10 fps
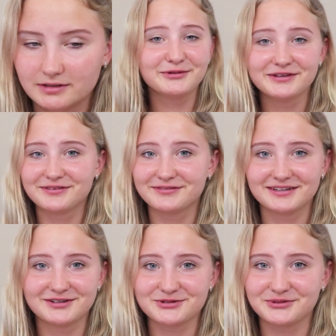I'm only
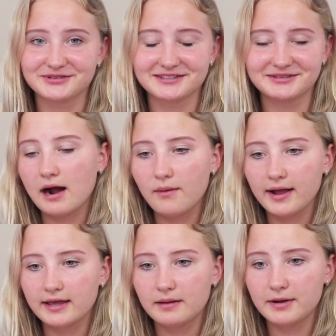15 years old, so. How
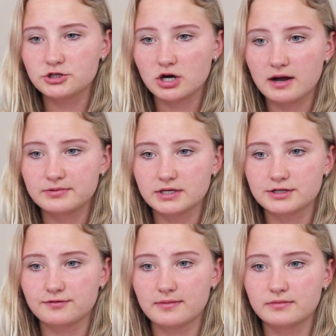I get my jobs
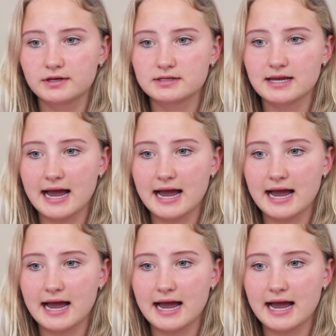is from this